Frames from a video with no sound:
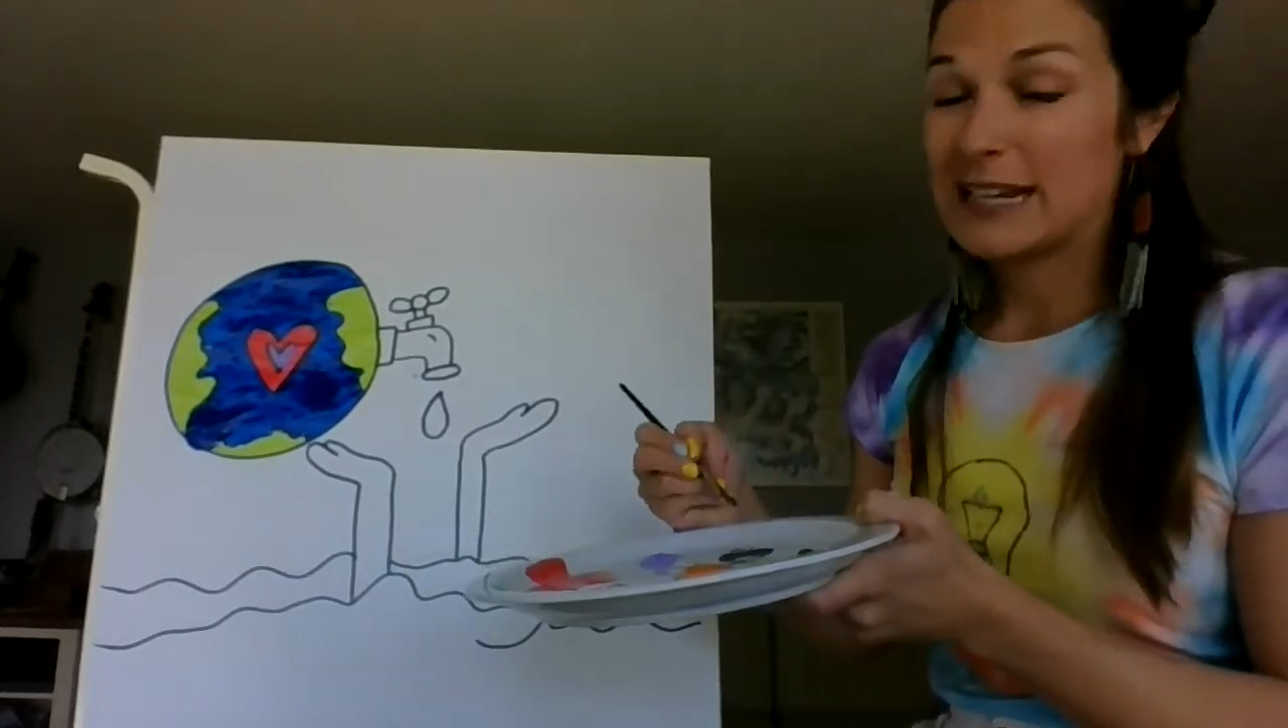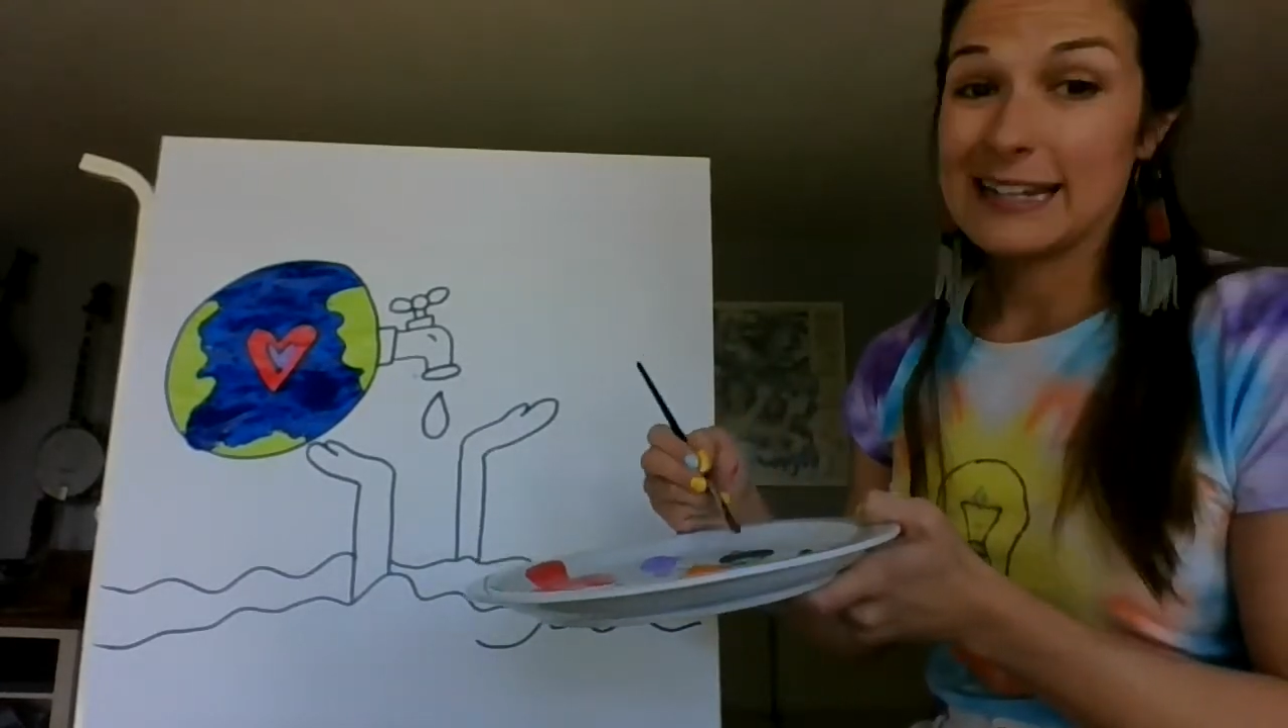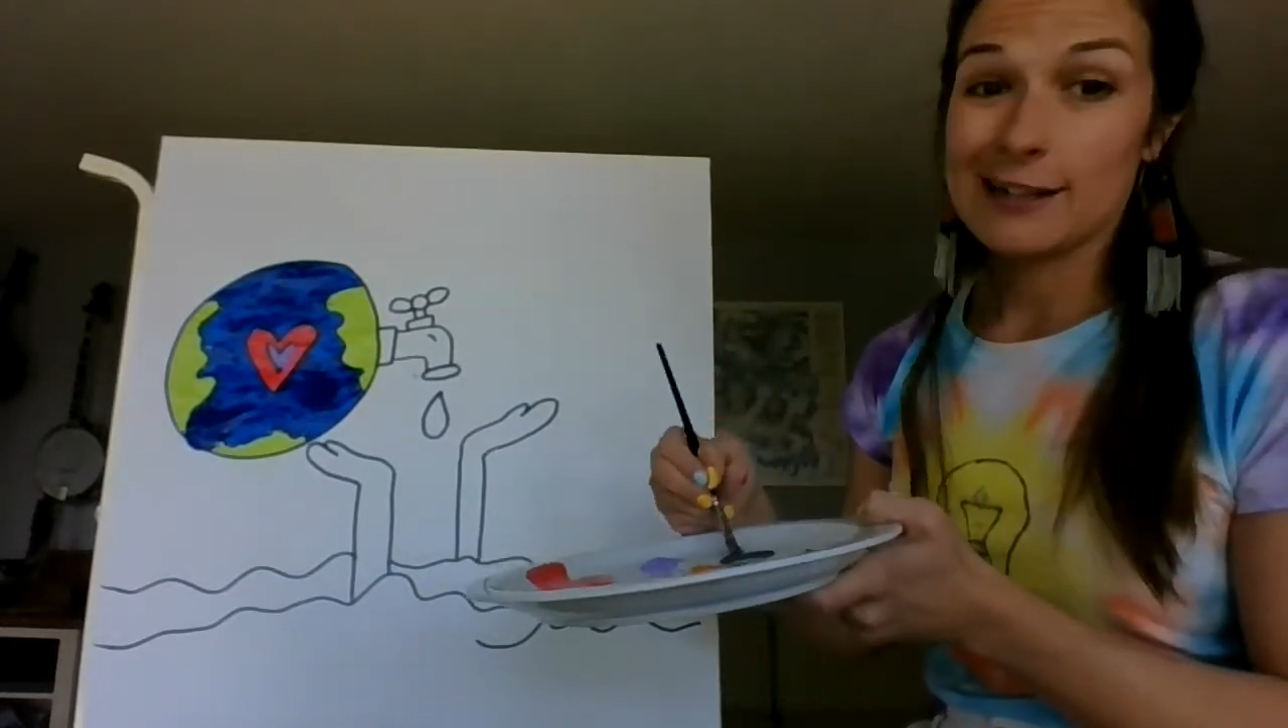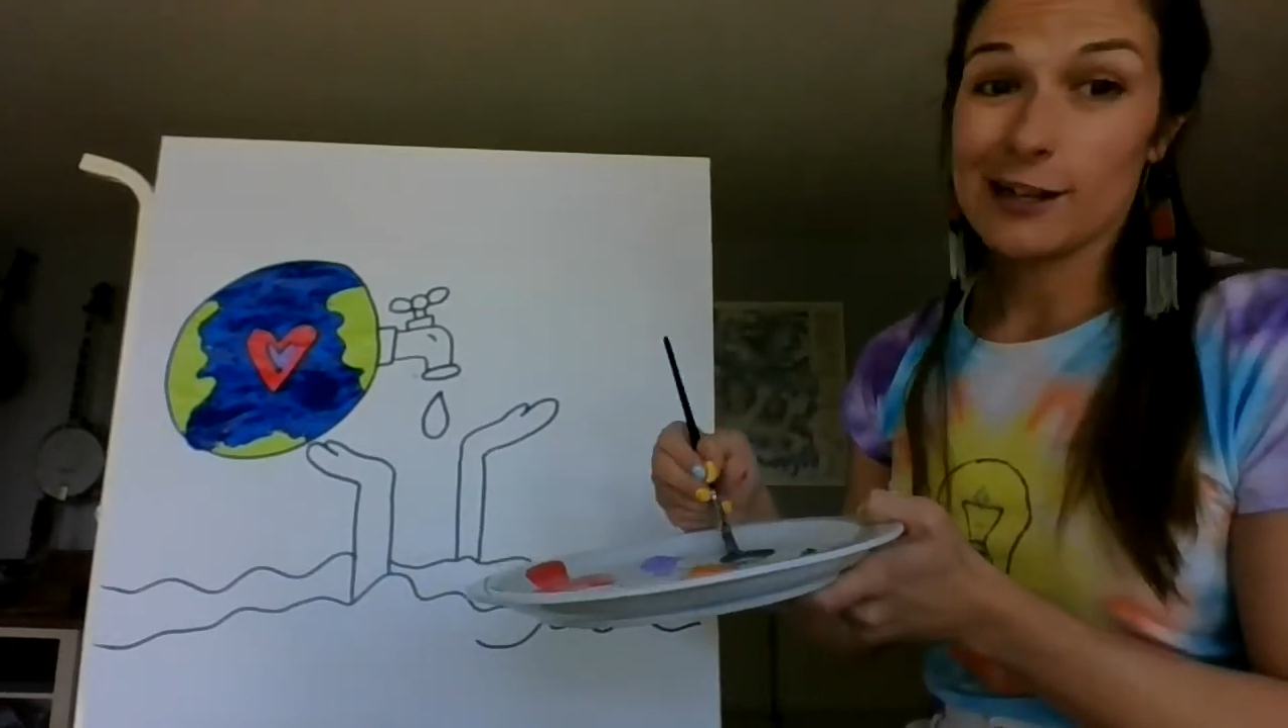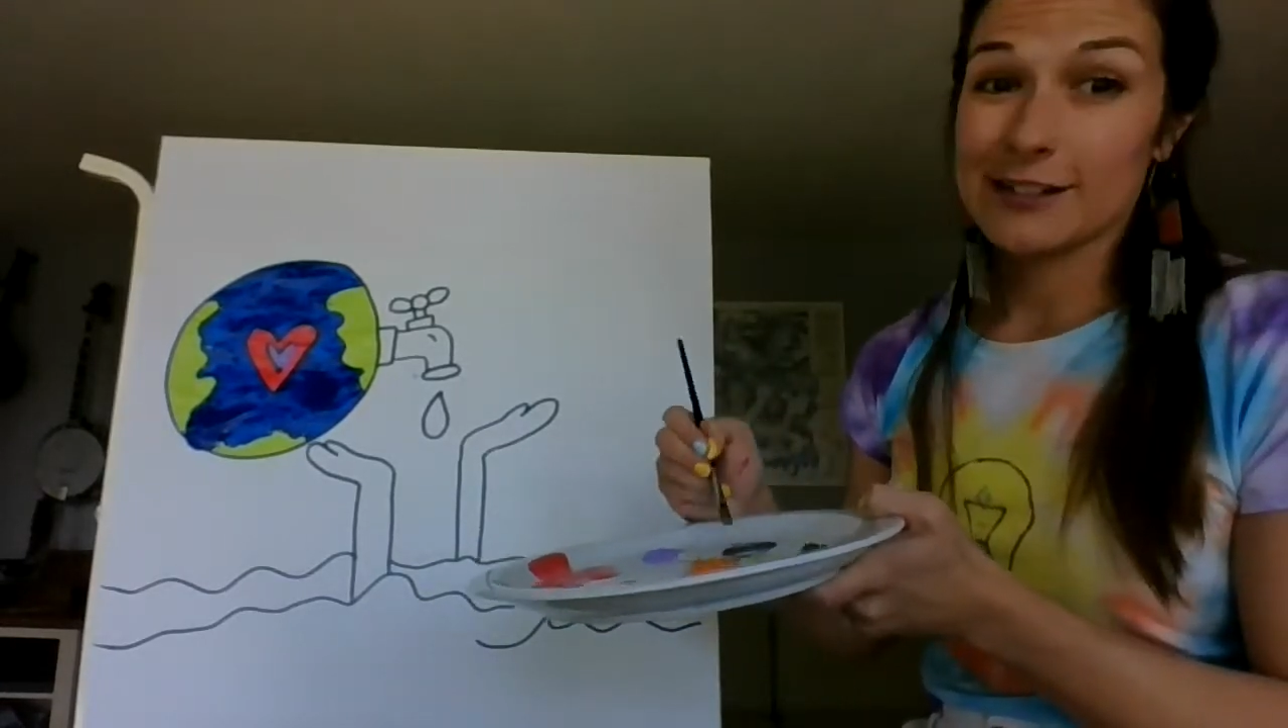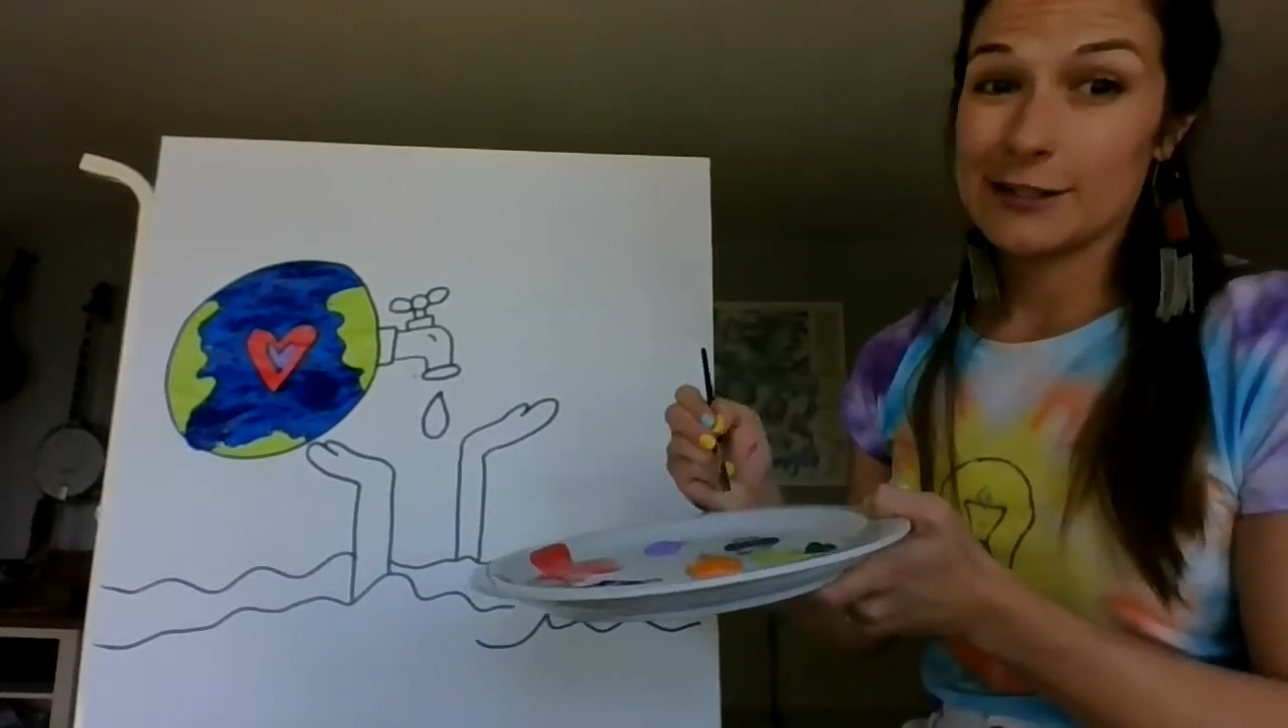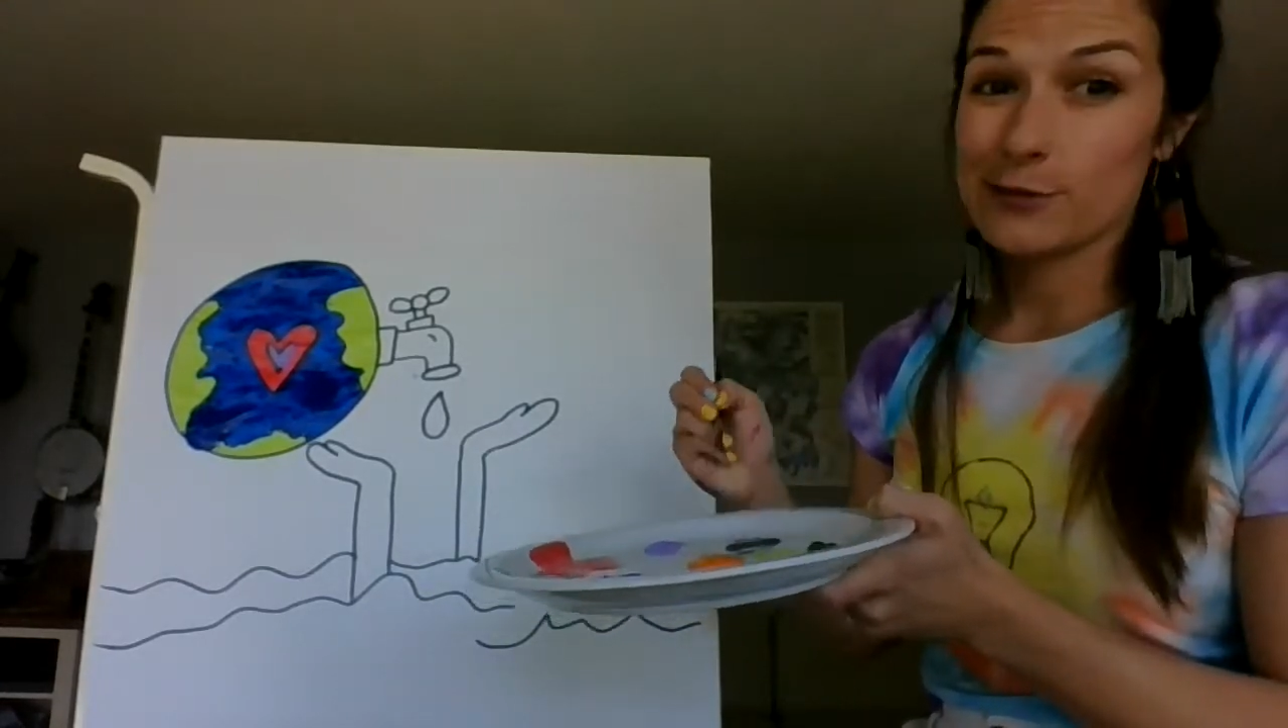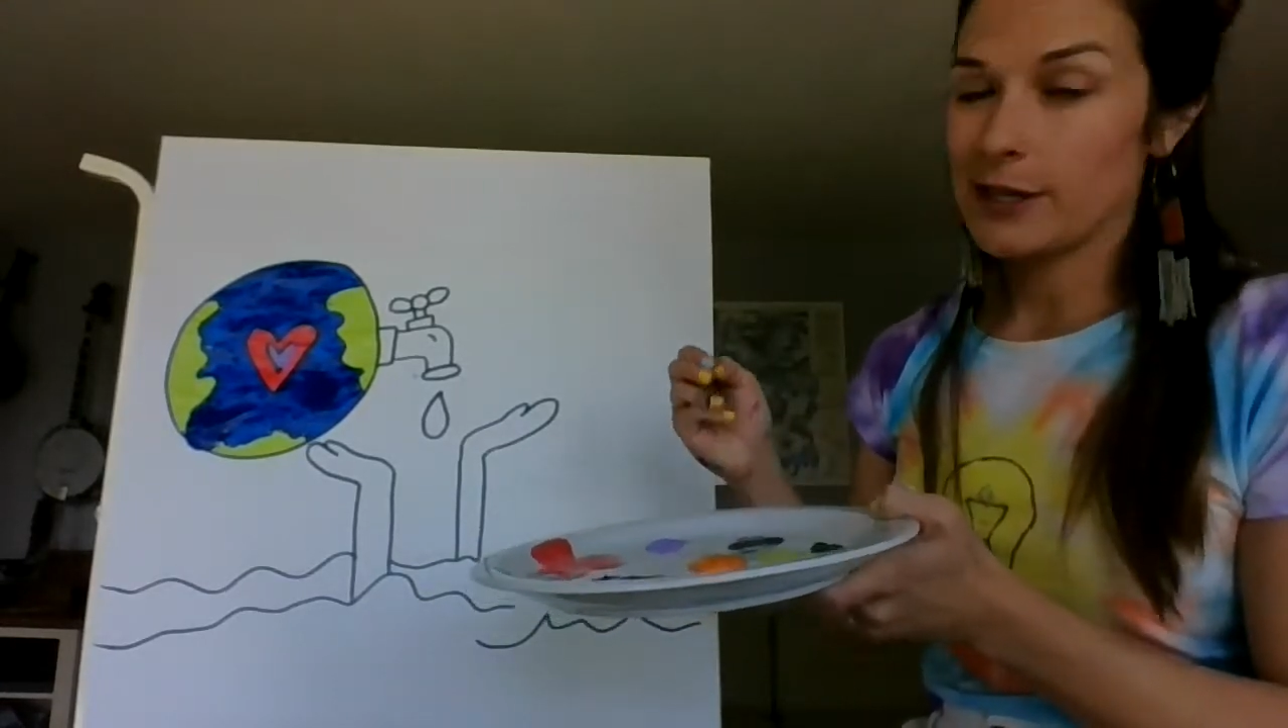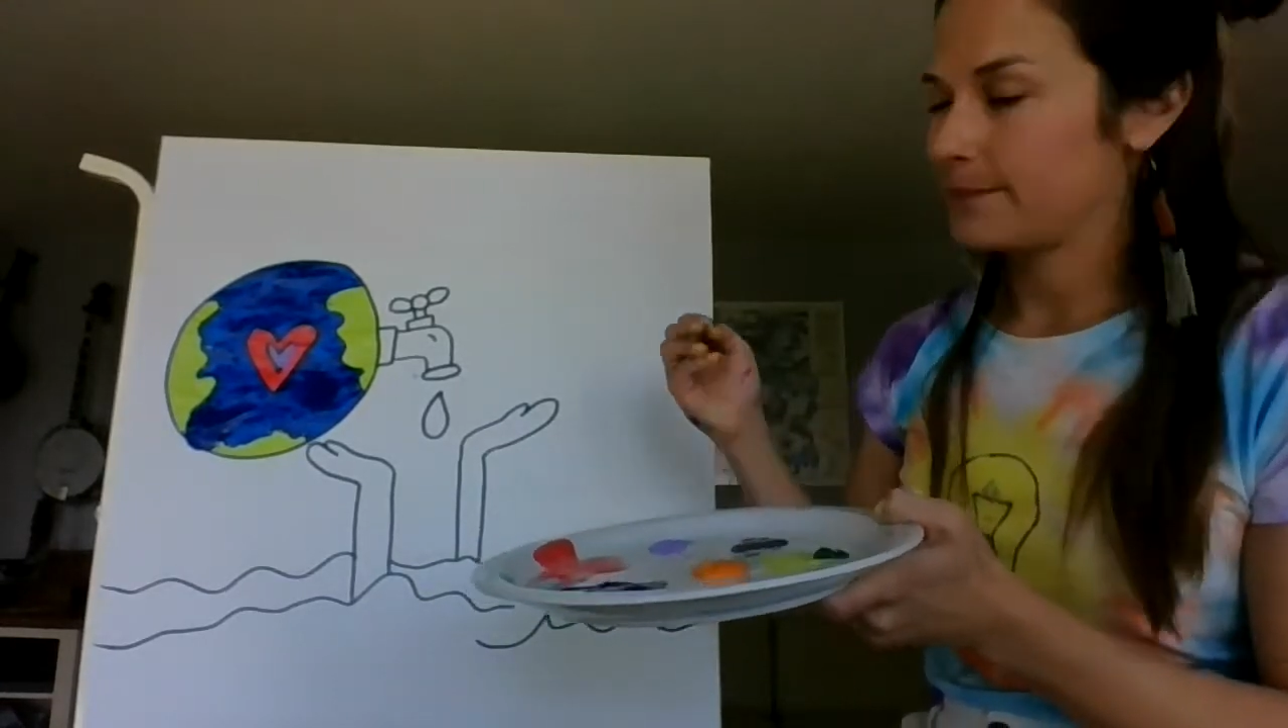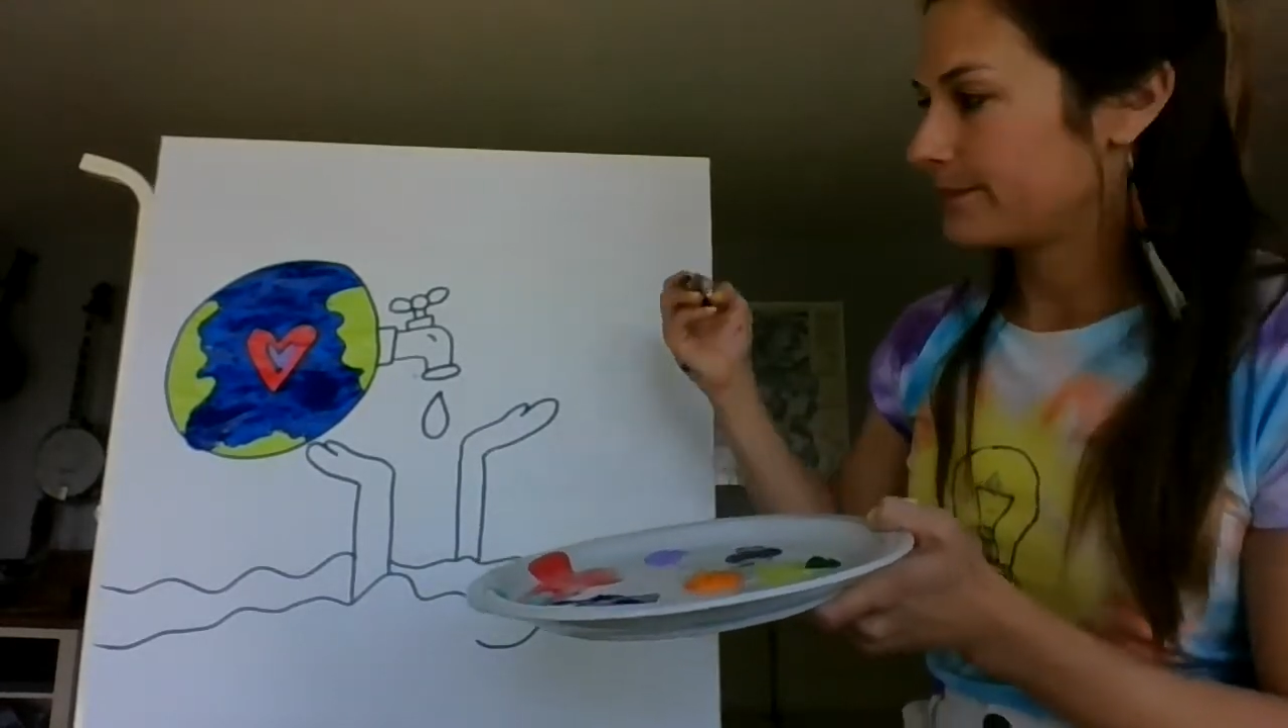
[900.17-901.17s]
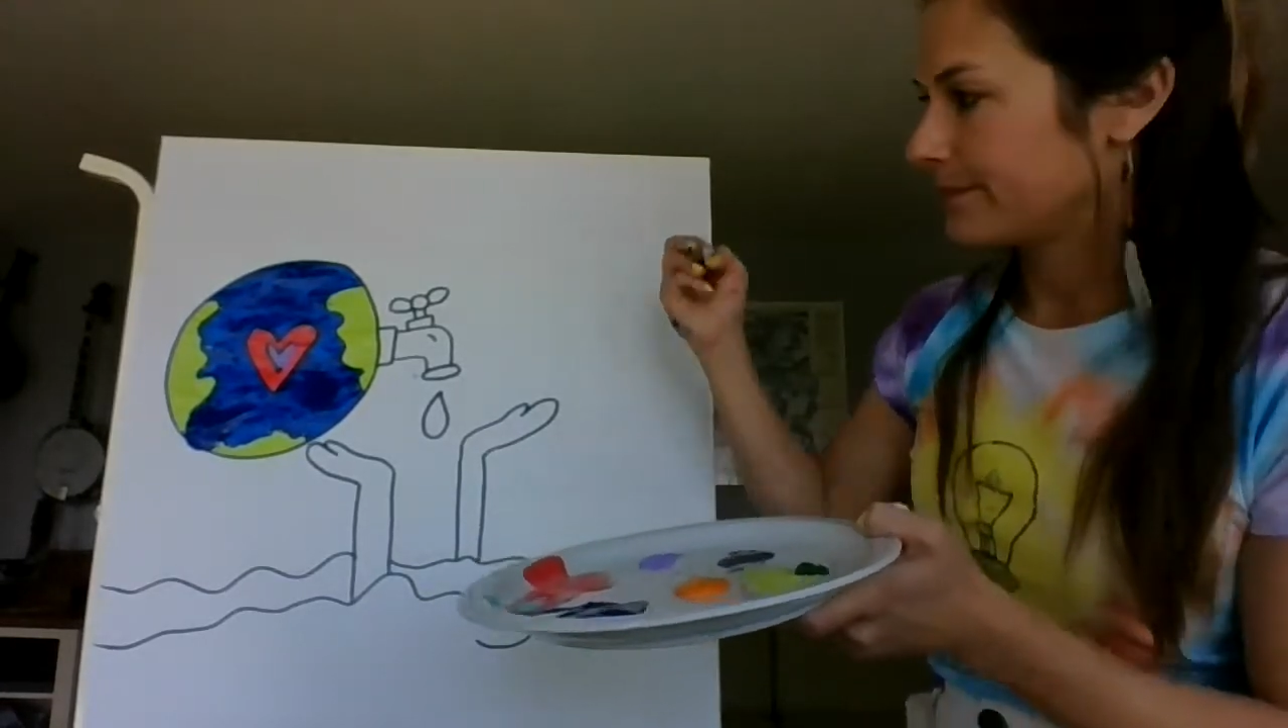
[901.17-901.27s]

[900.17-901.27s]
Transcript: any color you want.